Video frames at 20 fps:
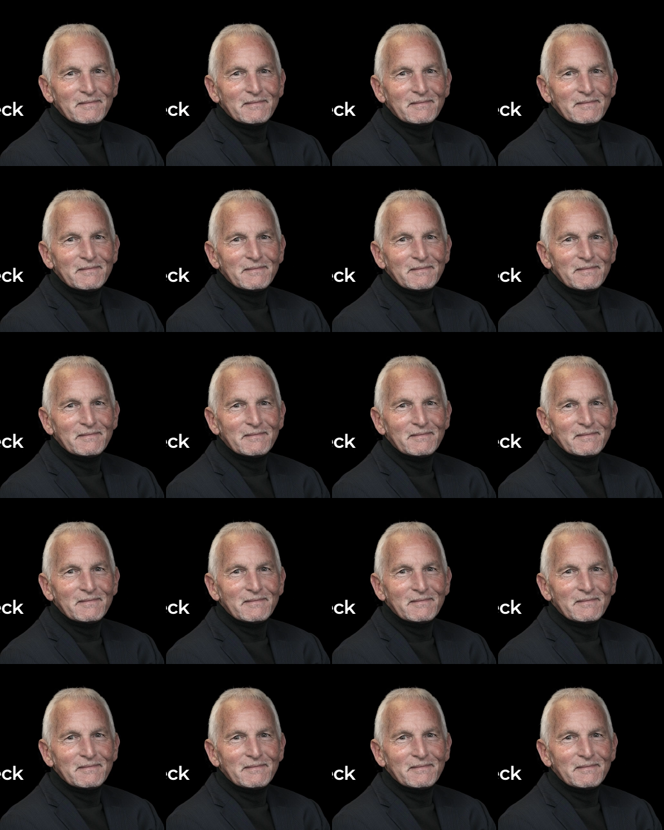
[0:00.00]

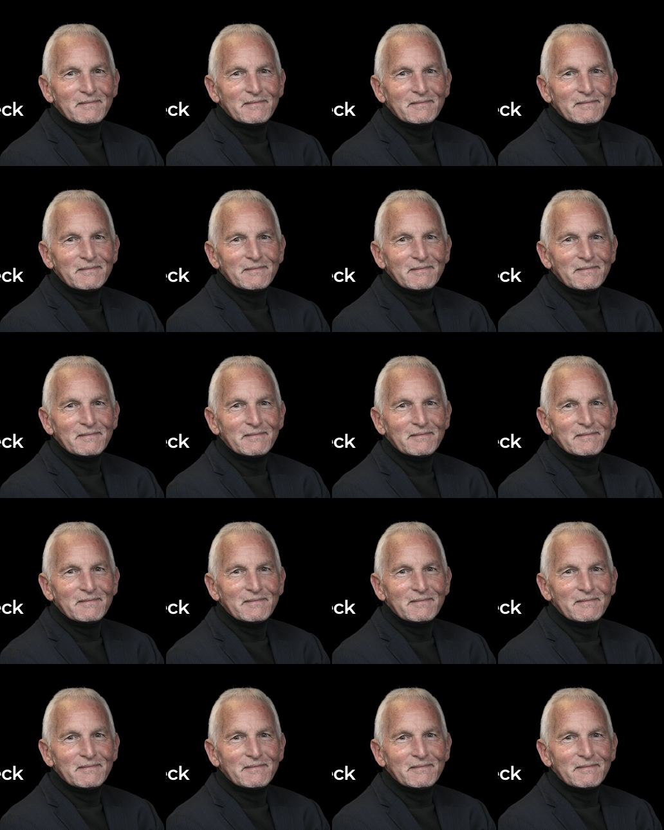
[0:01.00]

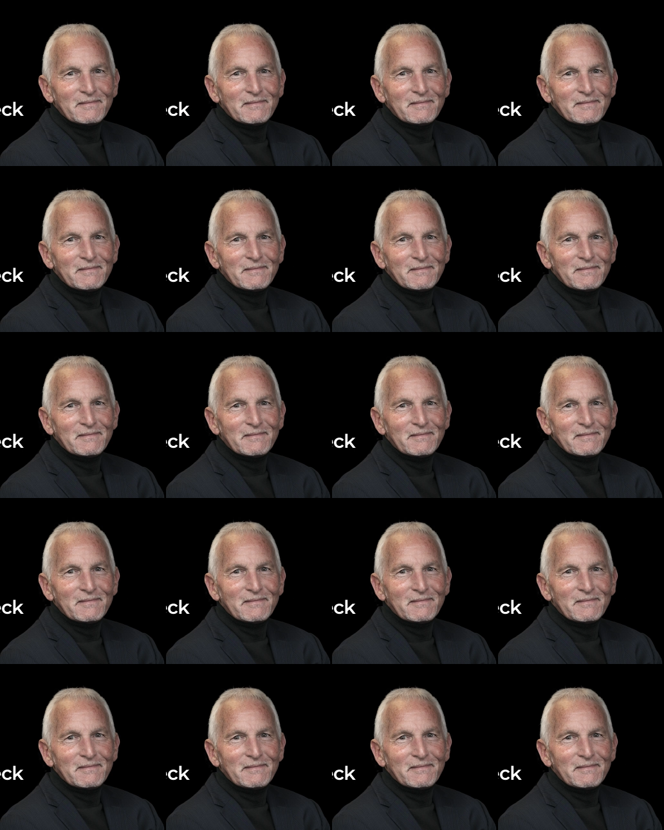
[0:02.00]

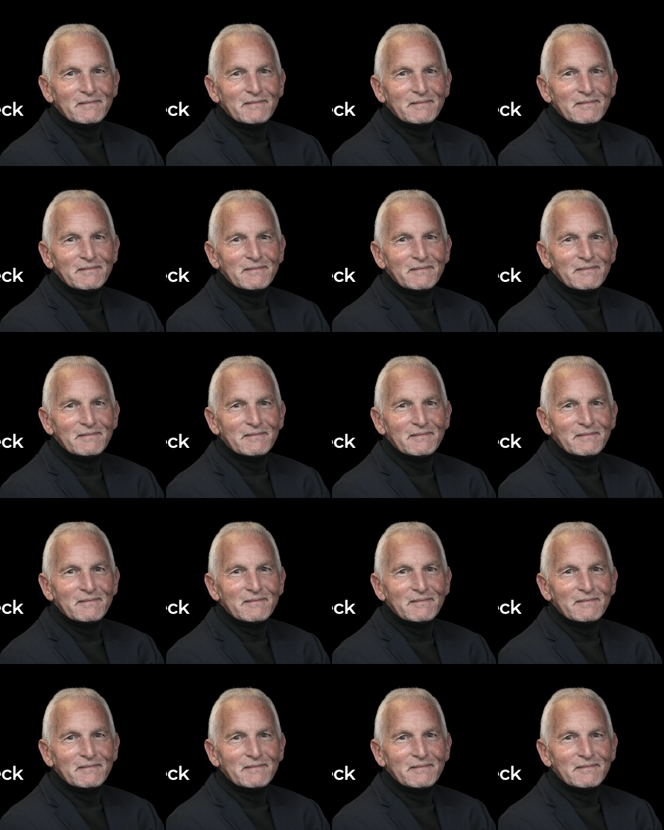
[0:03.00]

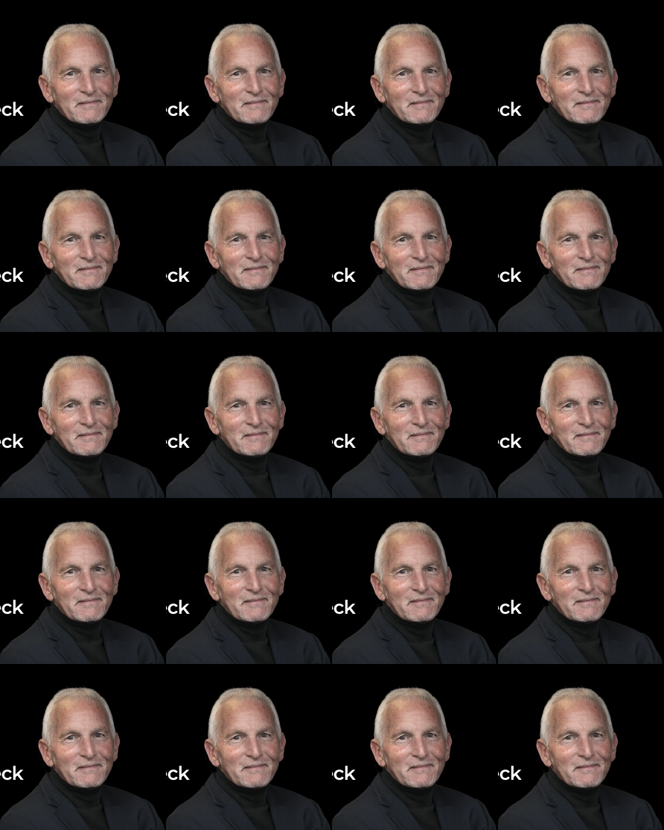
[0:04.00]

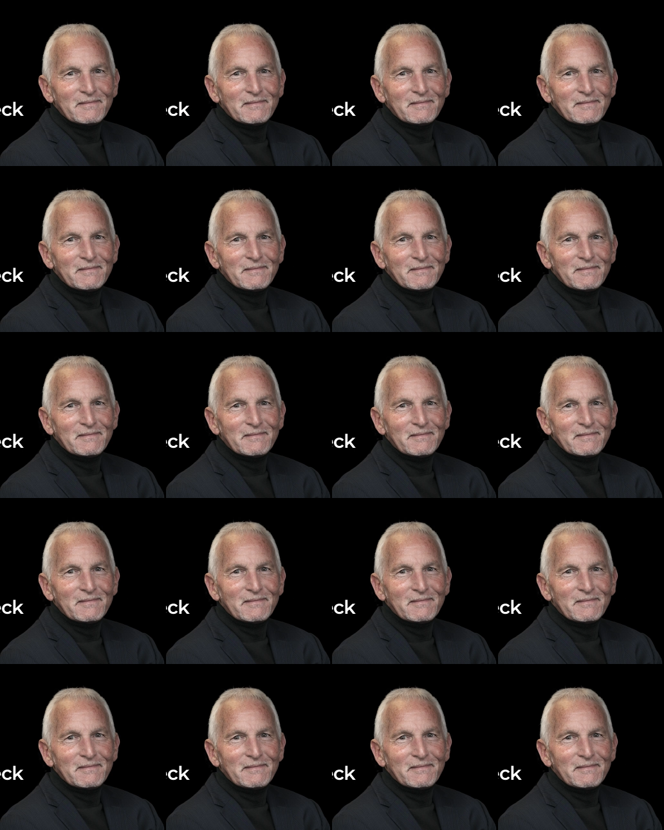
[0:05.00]

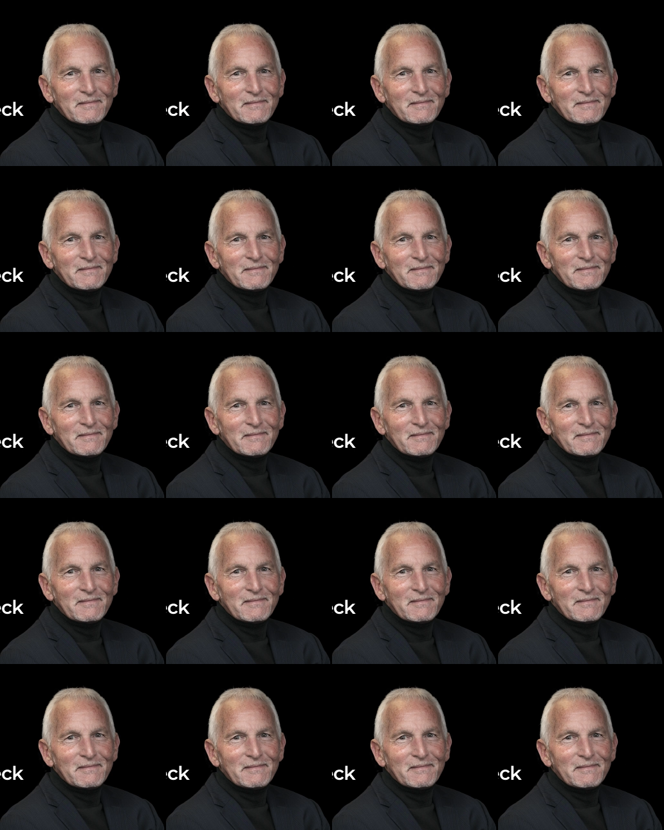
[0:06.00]

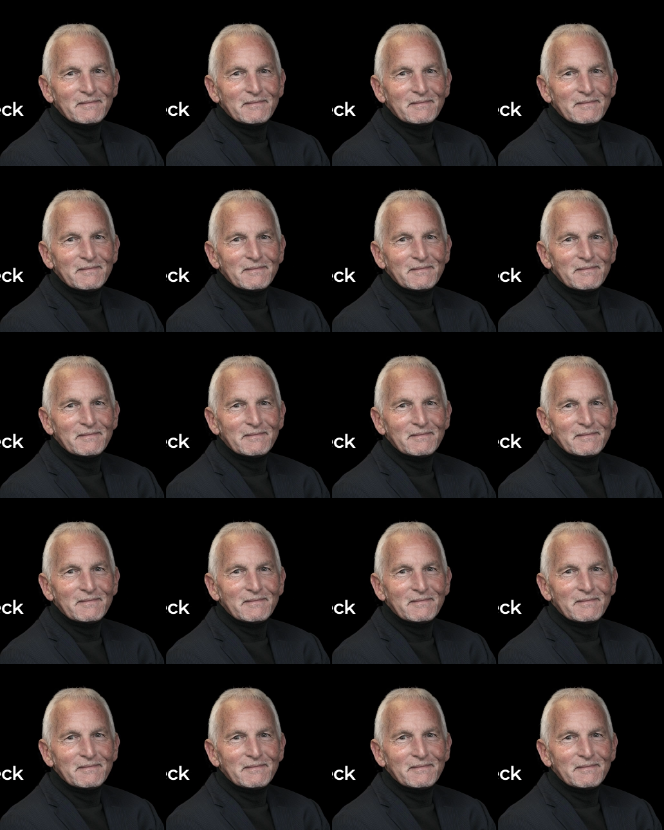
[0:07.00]
(no lip movement)